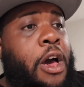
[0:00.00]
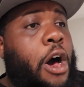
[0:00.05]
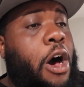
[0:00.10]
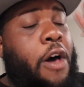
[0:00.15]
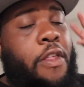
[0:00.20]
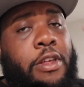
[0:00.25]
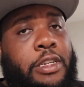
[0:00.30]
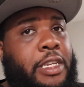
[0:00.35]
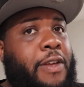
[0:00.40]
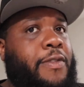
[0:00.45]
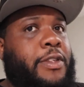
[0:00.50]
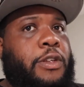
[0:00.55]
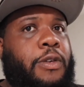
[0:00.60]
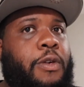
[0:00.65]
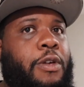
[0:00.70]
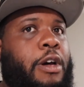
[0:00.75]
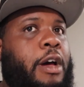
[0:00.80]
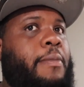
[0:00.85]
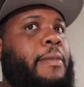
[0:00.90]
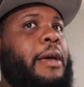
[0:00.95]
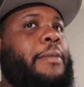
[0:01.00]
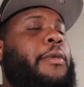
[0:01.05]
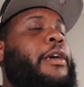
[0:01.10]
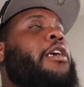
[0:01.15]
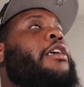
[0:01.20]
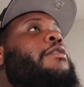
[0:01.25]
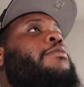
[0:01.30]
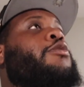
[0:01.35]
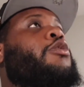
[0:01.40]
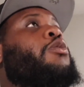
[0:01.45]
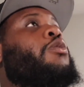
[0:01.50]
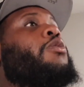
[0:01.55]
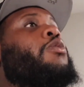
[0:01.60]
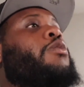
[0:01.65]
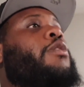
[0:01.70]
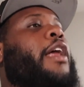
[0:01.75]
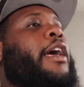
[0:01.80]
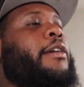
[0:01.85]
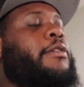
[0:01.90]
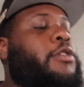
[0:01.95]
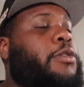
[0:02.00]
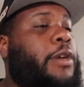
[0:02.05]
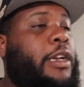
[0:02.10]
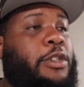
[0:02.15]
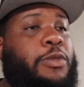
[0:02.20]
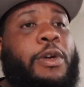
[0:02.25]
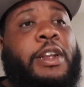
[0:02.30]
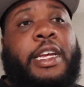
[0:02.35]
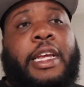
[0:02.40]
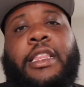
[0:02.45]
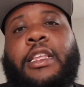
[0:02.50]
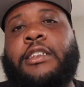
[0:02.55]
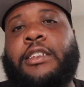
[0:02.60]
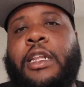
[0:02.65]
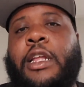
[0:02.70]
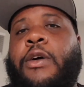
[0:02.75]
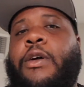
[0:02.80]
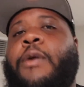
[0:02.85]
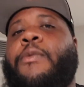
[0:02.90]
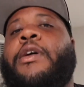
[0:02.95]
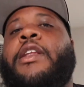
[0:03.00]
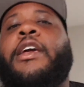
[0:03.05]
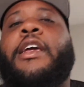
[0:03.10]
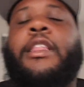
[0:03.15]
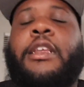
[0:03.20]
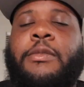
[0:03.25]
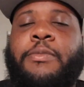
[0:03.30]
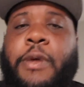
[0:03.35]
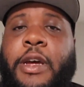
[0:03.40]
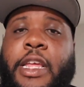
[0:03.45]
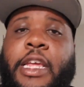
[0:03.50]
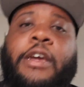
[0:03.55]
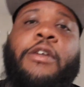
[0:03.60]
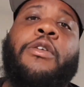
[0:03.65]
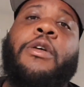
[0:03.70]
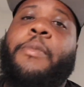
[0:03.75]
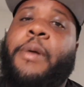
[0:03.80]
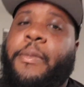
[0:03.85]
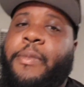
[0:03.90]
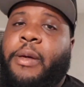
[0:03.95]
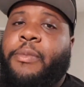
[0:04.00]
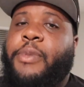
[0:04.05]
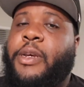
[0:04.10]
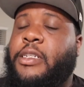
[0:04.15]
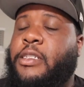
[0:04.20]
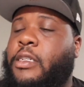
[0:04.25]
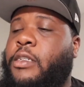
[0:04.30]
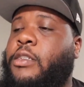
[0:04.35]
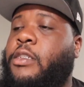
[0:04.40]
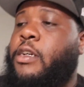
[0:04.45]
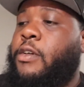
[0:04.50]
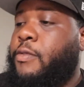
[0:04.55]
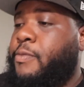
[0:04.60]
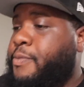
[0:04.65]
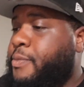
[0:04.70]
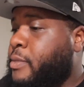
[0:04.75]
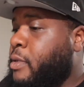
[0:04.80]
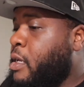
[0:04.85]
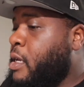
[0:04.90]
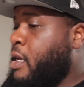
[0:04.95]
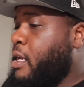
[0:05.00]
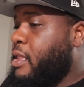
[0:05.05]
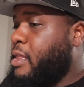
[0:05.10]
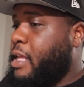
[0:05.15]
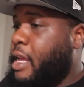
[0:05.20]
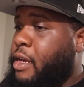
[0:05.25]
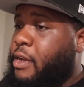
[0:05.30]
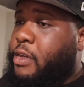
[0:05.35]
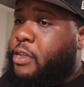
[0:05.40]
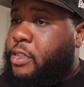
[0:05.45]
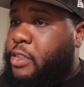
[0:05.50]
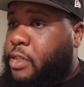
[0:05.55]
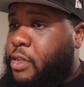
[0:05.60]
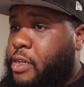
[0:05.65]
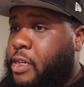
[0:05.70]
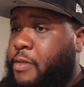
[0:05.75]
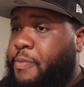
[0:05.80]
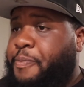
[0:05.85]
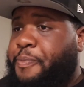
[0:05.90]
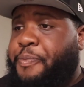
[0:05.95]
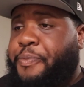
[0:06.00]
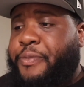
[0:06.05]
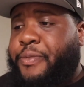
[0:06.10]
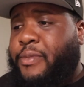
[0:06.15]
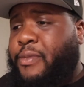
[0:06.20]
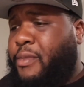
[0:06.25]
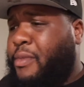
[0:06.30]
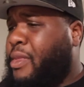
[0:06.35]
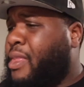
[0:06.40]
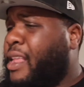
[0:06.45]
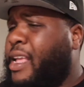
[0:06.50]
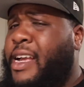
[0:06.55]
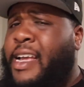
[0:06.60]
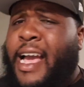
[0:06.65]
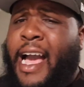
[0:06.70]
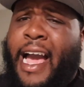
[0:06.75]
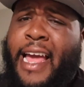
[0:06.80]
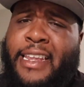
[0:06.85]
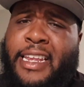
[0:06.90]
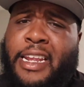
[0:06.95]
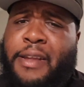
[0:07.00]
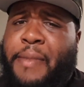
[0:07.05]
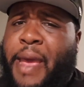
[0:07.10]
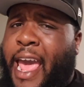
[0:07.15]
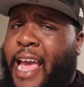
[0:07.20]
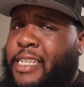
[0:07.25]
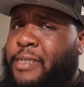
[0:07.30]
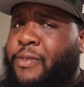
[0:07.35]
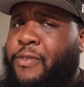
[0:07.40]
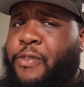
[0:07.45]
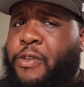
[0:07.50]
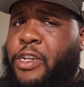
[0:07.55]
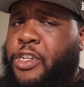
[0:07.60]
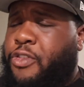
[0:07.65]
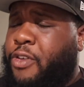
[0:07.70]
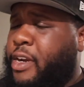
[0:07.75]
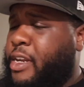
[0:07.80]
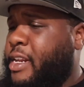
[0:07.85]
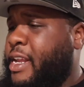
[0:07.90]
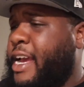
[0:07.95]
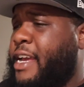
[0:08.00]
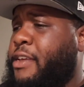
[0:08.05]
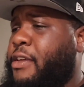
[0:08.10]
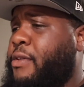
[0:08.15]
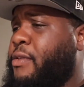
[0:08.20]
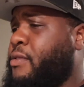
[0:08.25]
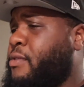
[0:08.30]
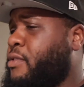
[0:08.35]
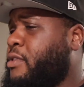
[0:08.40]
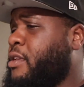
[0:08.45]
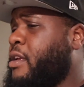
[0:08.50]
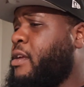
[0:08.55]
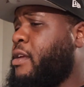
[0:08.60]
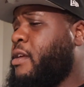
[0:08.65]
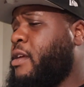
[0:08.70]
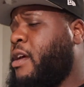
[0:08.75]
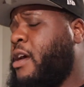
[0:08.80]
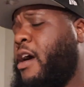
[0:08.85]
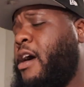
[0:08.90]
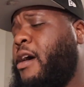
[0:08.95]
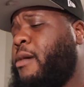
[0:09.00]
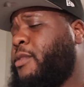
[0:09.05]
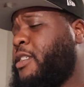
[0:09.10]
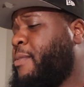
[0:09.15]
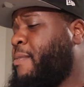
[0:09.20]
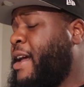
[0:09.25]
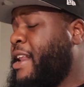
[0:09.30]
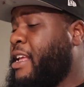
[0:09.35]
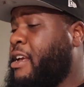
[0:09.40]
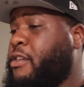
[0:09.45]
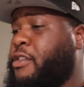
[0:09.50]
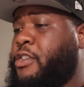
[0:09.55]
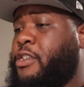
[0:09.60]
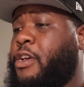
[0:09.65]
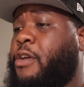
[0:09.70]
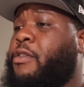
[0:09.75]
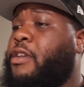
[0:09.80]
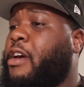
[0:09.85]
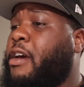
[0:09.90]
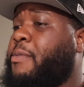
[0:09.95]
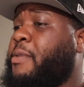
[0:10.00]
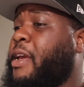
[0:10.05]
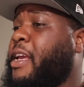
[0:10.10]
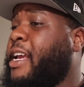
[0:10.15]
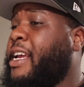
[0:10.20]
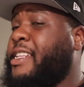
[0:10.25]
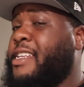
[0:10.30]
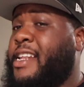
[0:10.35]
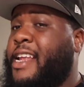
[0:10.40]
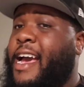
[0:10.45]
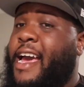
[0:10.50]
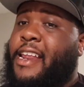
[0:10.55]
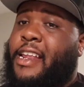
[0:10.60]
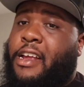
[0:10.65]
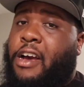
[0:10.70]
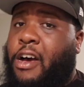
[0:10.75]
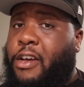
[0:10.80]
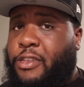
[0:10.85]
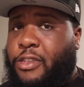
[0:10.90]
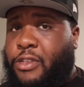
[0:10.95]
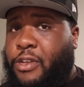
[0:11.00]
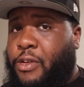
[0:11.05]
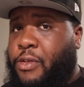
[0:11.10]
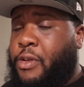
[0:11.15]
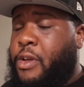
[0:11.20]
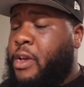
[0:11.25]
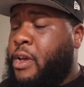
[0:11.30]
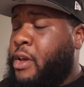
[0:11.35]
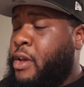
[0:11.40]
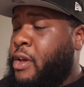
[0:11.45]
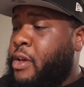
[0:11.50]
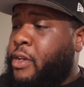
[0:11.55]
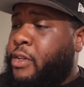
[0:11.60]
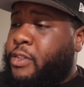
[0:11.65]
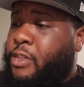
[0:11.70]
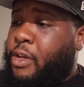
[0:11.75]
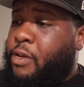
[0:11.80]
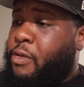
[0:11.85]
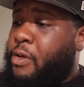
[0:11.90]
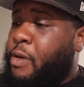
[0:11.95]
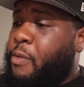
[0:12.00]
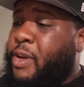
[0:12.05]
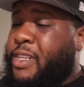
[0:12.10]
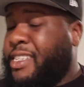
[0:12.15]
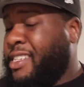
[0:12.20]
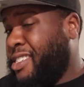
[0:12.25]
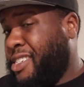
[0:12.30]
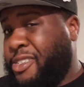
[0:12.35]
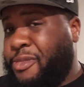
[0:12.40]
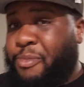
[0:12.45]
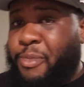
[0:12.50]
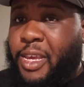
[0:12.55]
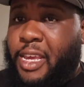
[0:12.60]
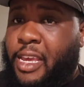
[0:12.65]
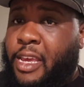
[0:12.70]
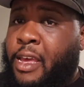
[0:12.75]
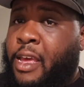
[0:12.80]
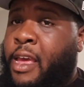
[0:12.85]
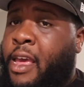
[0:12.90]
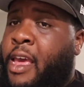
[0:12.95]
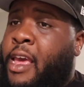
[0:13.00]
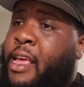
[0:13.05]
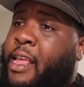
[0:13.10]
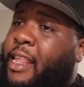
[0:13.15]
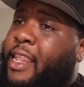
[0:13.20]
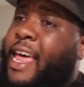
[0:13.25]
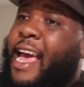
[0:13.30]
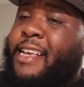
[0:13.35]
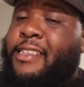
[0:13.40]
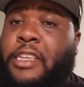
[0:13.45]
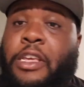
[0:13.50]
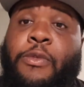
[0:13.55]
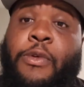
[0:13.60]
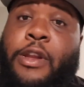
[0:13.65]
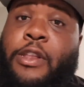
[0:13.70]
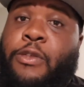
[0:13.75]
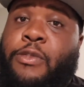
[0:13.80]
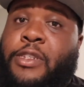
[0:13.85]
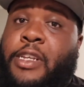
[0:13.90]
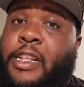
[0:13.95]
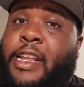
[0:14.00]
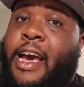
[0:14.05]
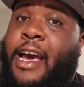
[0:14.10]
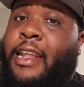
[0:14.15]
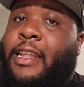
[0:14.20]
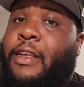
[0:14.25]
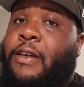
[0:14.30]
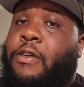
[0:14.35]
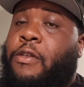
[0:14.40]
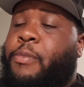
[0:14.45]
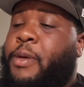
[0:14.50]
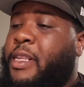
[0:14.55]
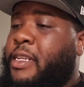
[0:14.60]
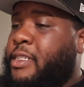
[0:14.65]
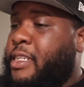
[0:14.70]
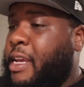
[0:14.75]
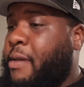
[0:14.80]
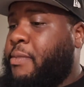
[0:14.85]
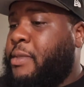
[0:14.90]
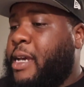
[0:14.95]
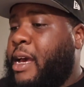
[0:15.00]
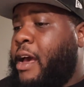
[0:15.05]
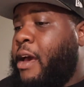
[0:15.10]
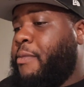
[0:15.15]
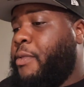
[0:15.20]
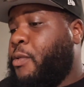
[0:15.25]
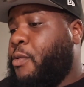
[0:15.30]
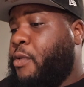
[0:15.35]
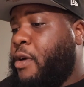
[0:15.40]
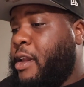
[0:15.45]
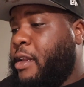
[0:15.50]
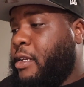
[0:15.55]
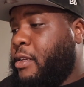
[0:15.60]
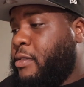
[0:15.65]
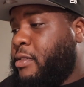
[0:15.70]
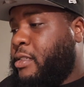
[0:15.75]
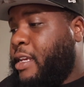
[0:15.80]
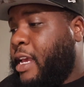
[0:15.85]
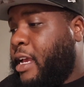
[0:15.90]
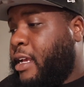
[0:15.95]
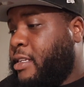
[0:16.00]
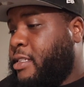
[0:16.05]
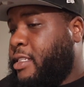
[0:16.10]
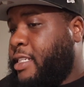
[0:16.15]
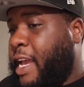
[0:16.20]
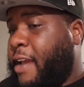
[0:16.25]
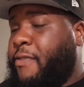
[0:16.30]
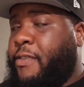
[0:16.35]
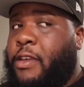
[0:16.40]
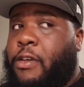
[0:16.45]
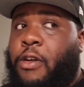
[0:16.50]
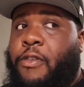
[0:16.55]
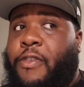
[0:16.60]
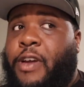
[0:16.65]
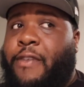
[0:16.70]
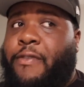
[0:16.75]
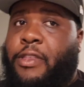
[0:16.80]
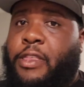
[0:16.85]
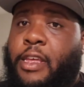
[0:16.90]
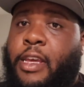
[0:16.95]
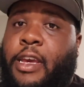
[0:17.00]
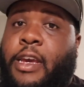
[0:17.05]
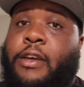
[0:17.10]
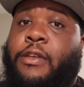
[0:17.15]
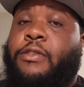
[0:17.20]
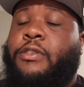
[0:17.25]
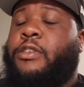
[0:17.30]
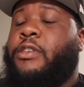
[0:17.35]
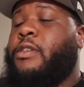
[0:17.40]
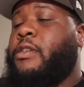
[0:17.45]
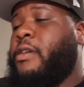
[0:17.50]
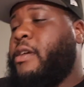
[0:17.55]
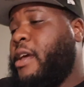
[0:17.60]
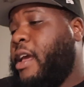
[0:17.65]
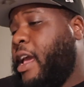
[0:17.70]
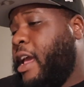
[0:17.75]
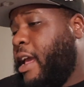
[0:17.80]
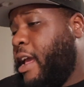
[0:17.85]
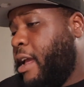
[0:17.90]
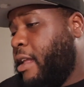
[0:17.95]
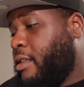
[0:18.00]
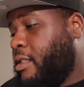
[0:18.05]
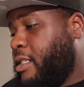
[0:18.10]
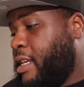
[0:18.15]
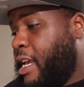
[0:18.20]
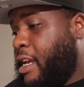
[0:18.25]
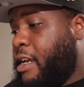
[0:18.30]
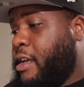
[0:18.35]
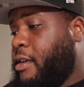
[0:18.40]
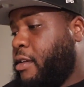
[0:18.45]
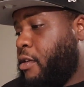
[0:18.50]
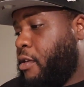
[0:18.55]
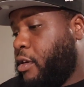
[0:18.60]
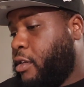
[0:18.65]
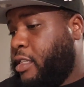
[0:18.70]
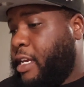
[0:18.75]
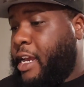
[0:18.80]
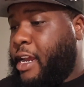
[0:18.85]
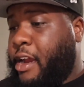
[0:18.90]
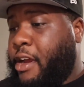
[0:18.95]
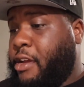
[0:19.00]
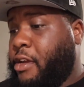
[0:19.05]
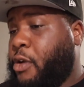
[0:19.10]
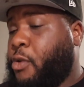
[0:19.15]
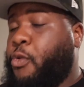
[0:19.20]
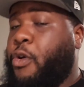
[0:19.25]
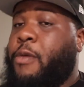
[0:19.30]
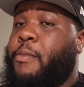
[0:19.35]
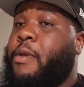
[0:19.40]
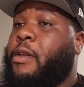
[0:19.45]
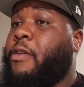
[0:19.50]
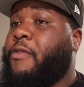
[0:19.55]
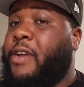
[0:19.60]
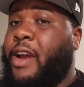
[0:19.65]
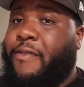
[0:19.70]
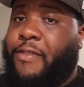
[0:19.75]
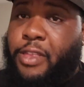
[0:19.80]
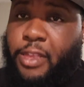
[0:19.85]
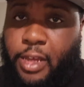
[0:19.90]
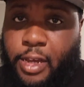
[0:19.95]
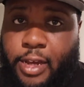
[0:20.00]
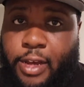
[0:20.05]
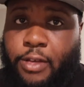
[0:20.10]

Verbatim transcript: All this stuff is going on. I'm like, man, dude, like, dude, I just want to get this load. I want to get this money and go about my business. So they understood. I didn't ask him for a truck not used. Um, somebody else showed up and he denied it also. So it wasn't just me. Last thing you want to do is deny load, but at the same time, you want to take safety over everything else and take your take care of your equipment over everything